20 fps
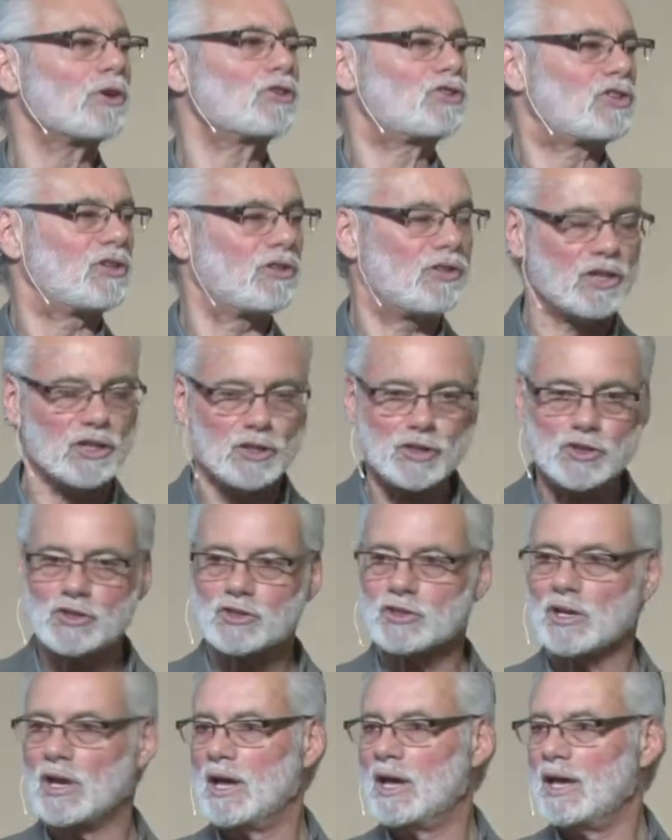to
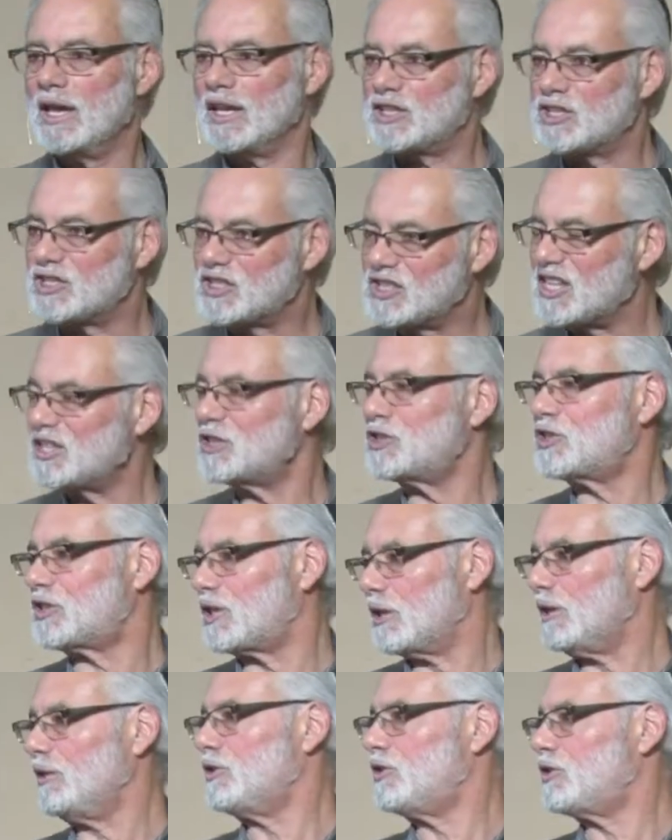this
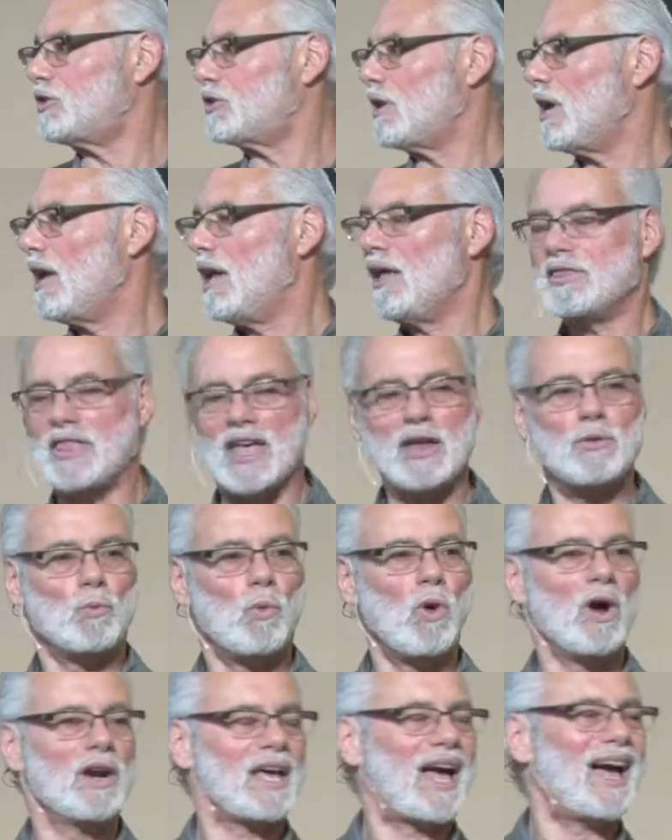existence than
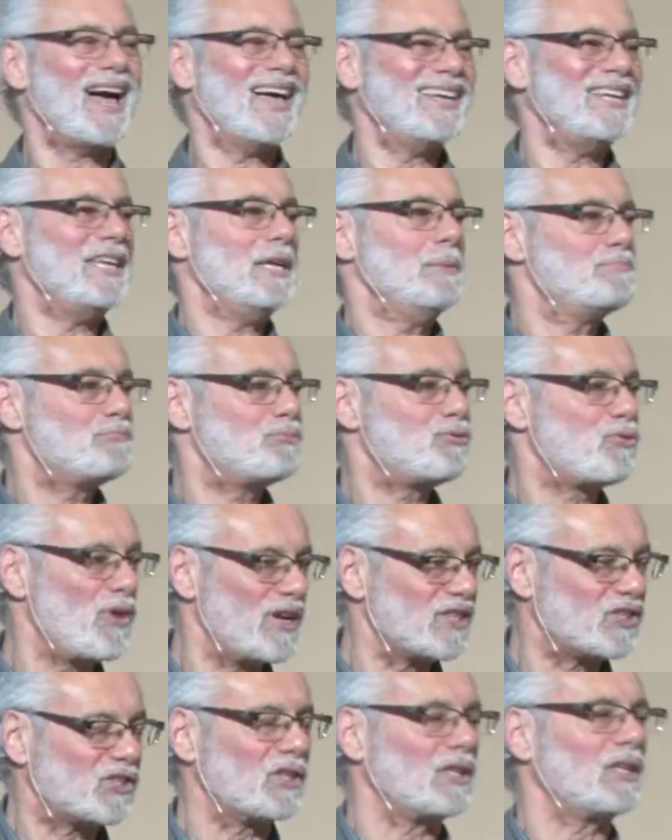what I am
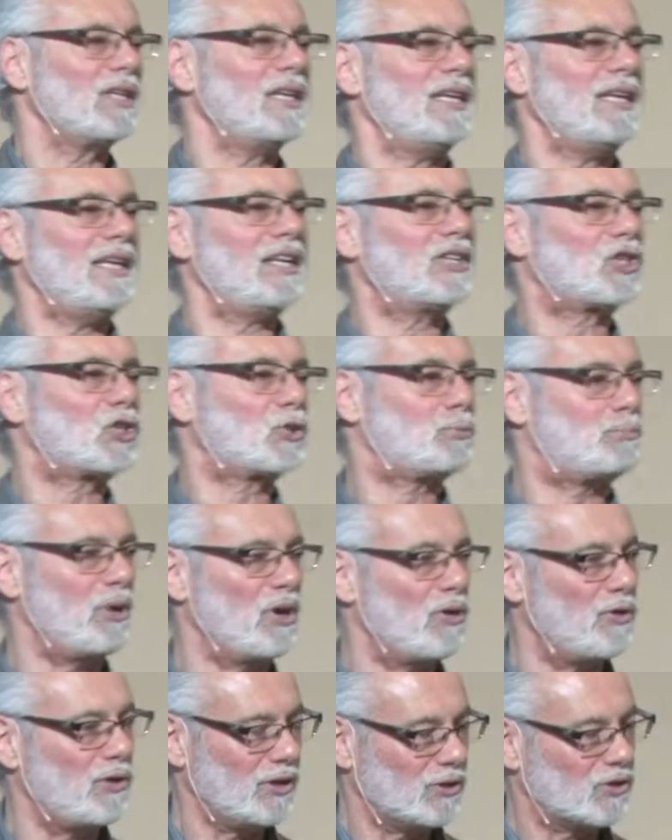presently
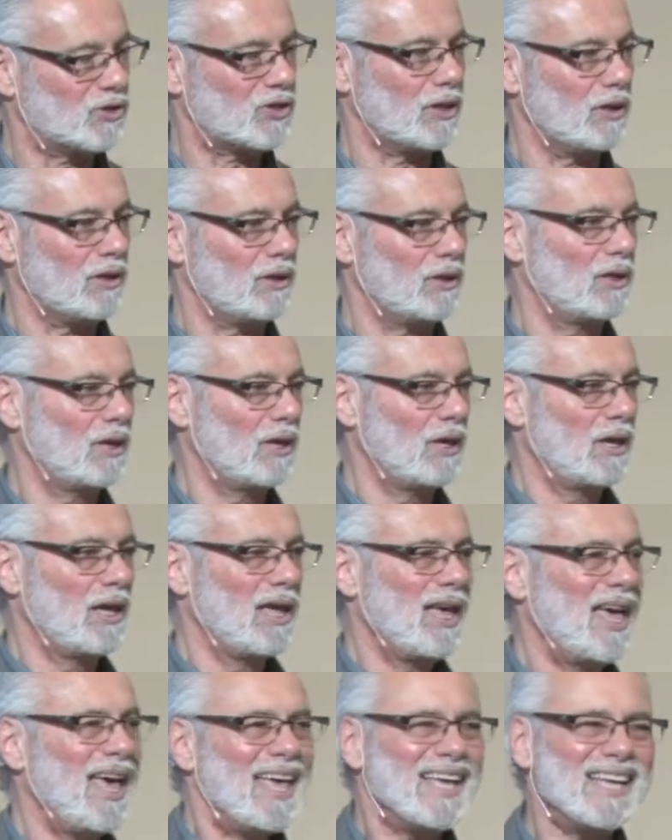experiencing?
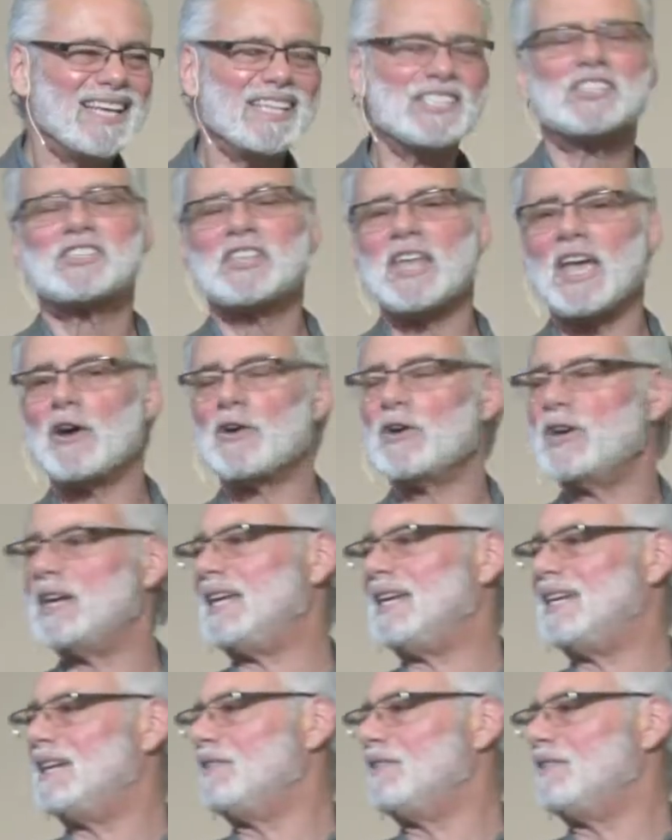Is there, in